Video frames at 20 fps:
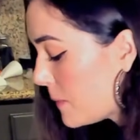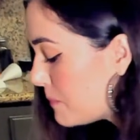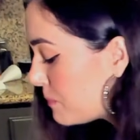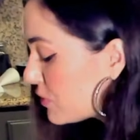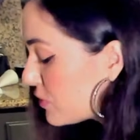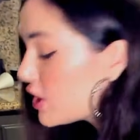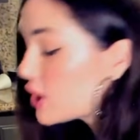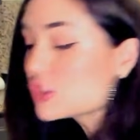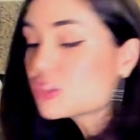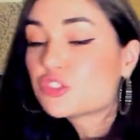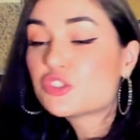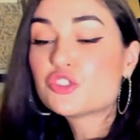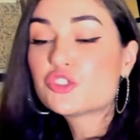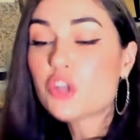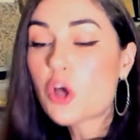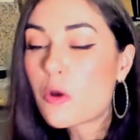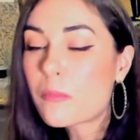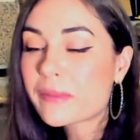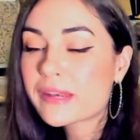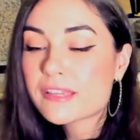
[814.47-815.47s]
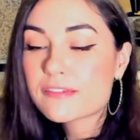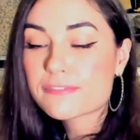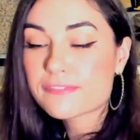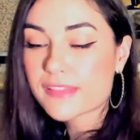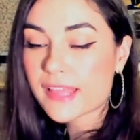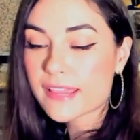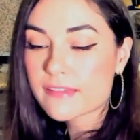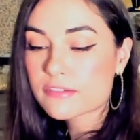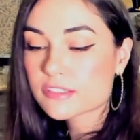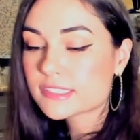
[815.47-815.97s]
There's so many
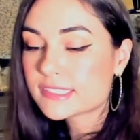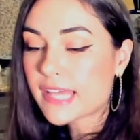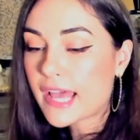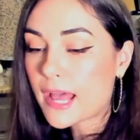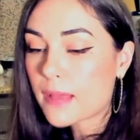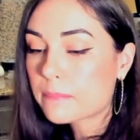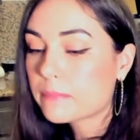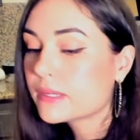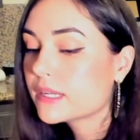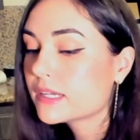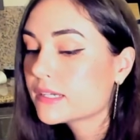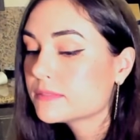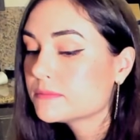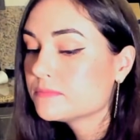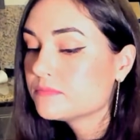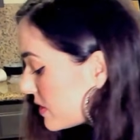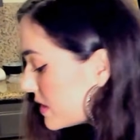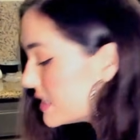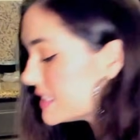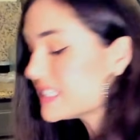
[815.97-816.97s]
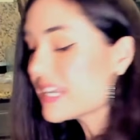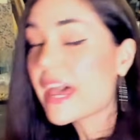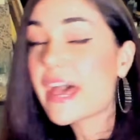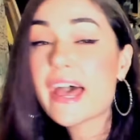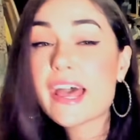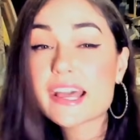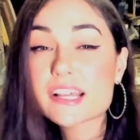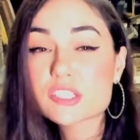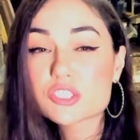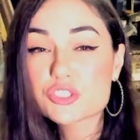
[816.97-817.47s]
flavors happening. The
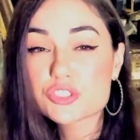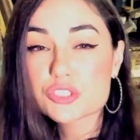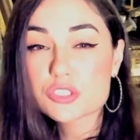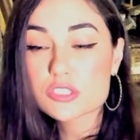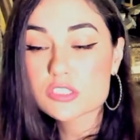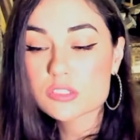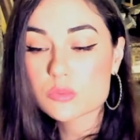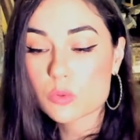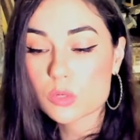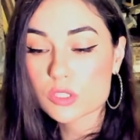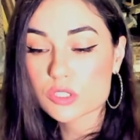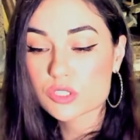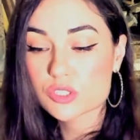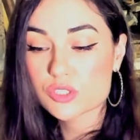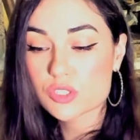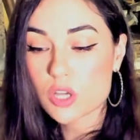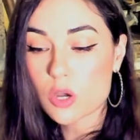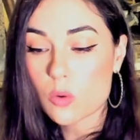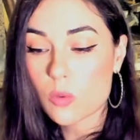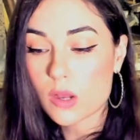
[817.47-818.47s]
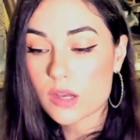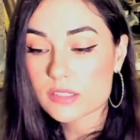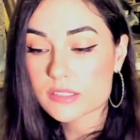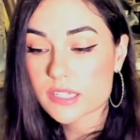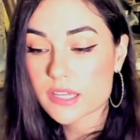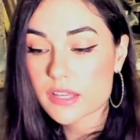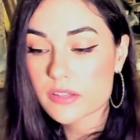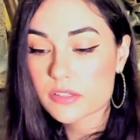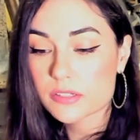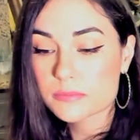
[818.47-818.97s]
textures work so well
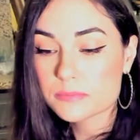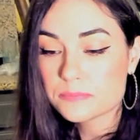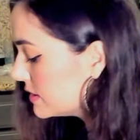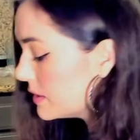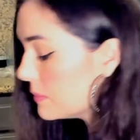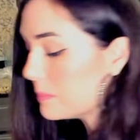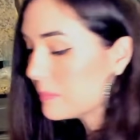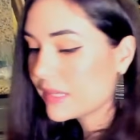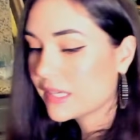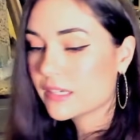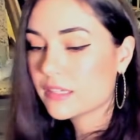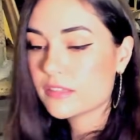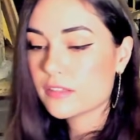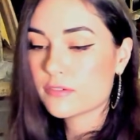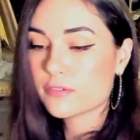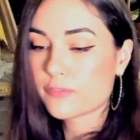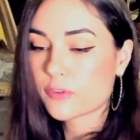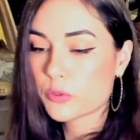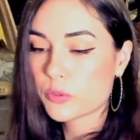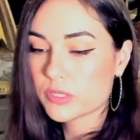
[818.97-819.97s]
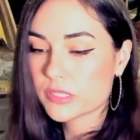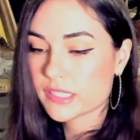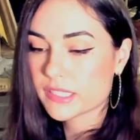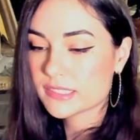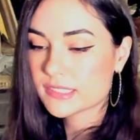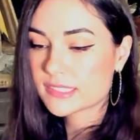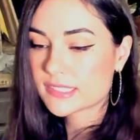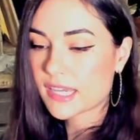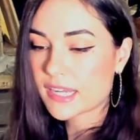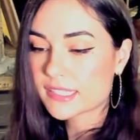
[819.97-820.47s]
together. The meat and the fruit on the
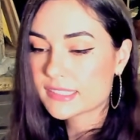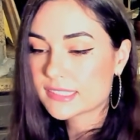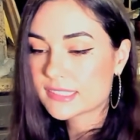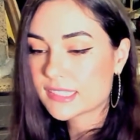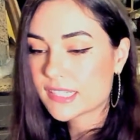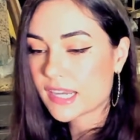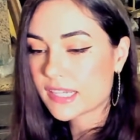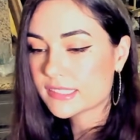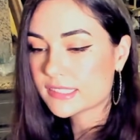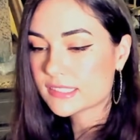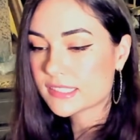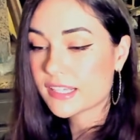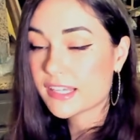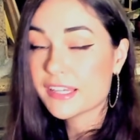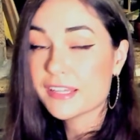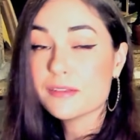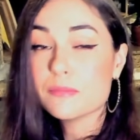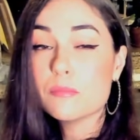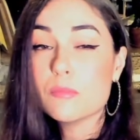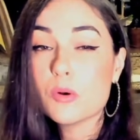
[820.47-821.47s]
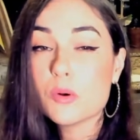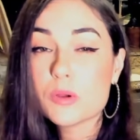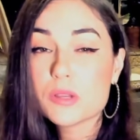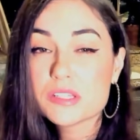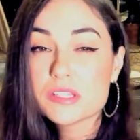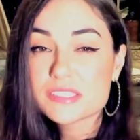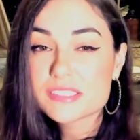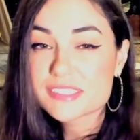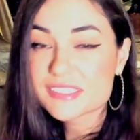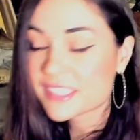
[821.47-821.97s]
inside is nice and
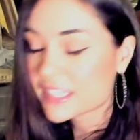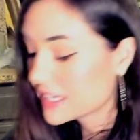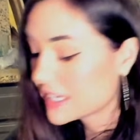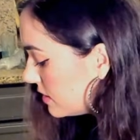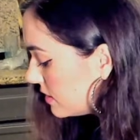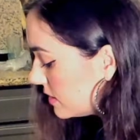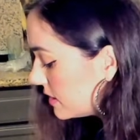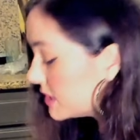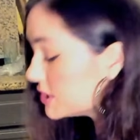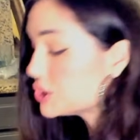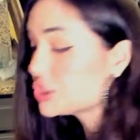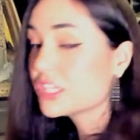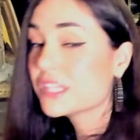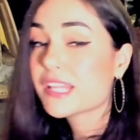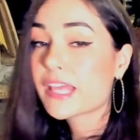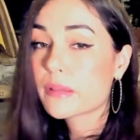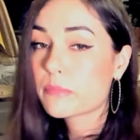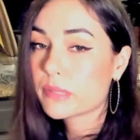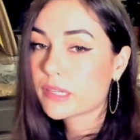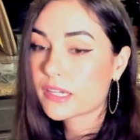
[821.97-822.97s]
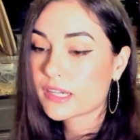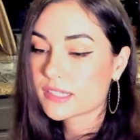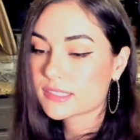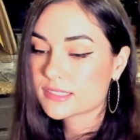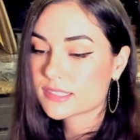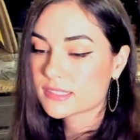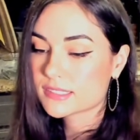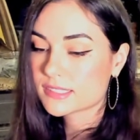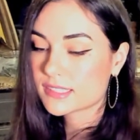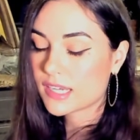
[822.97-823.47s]
moist. The chile,
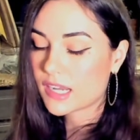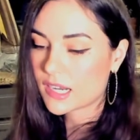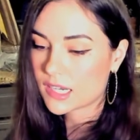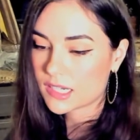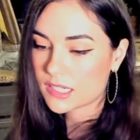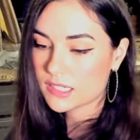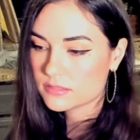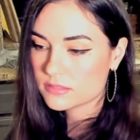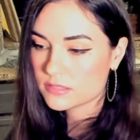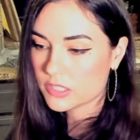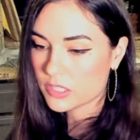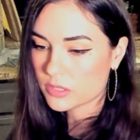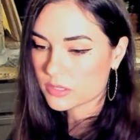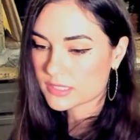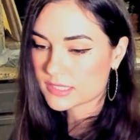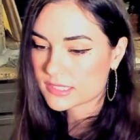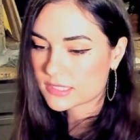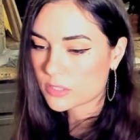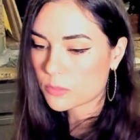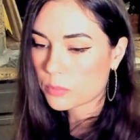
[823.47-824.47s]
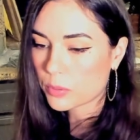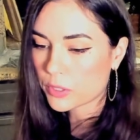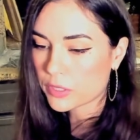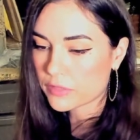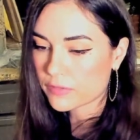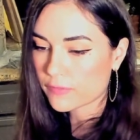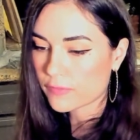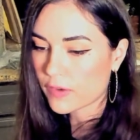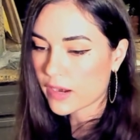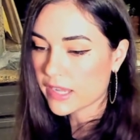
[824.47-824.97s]
because it's not, you know, it's still
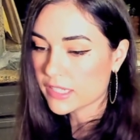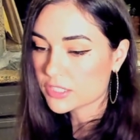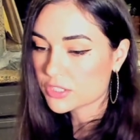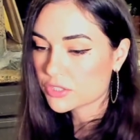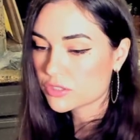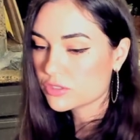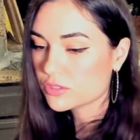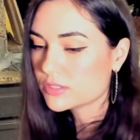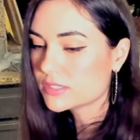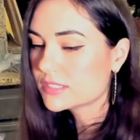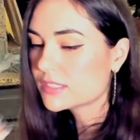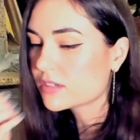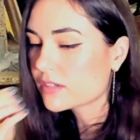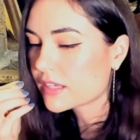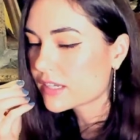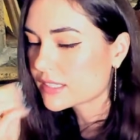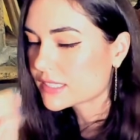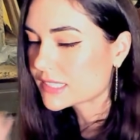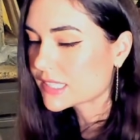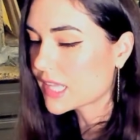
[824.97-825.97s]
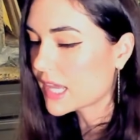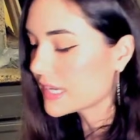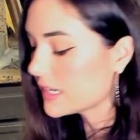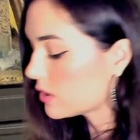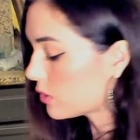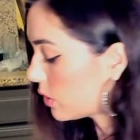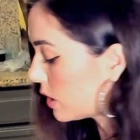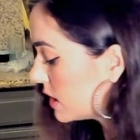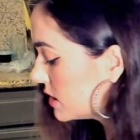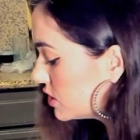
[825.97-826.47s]
pretty fresh. You still get a slight
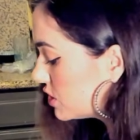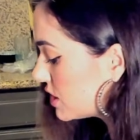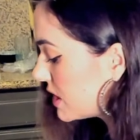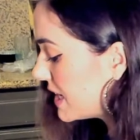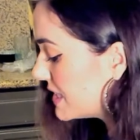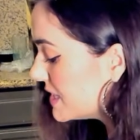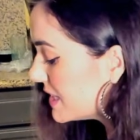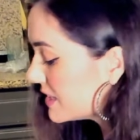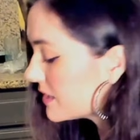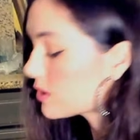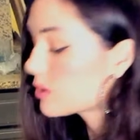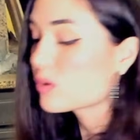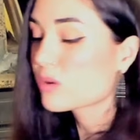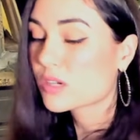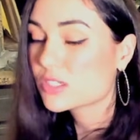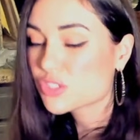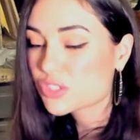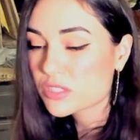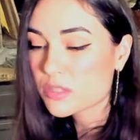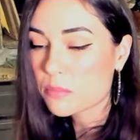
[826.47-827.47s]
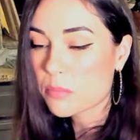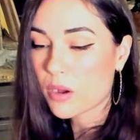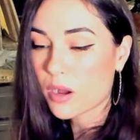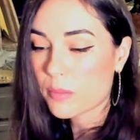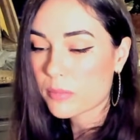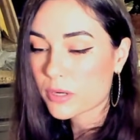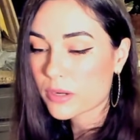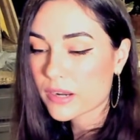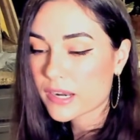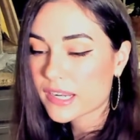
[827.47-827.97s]
crunch, and then the crunch of the
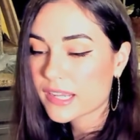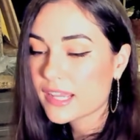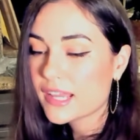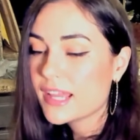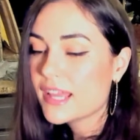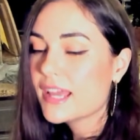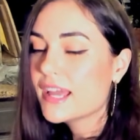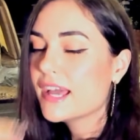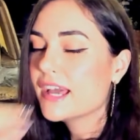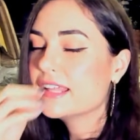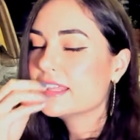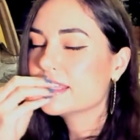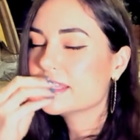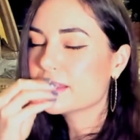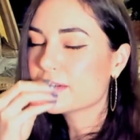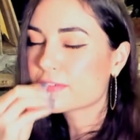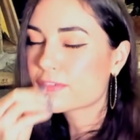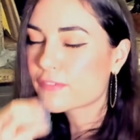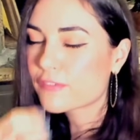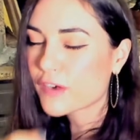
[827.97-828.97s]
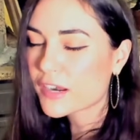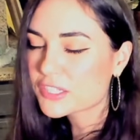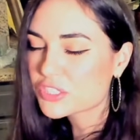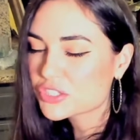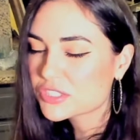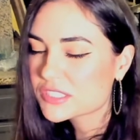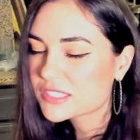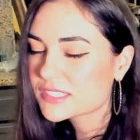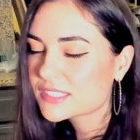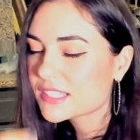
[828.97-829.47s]
pomegranate, and then the
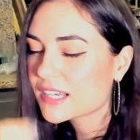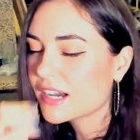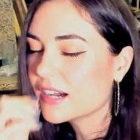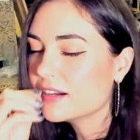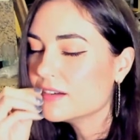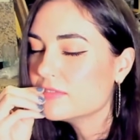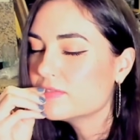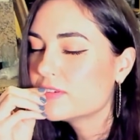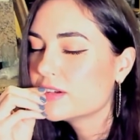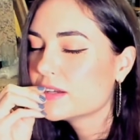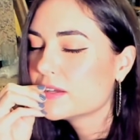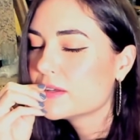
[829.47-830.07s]
freshness of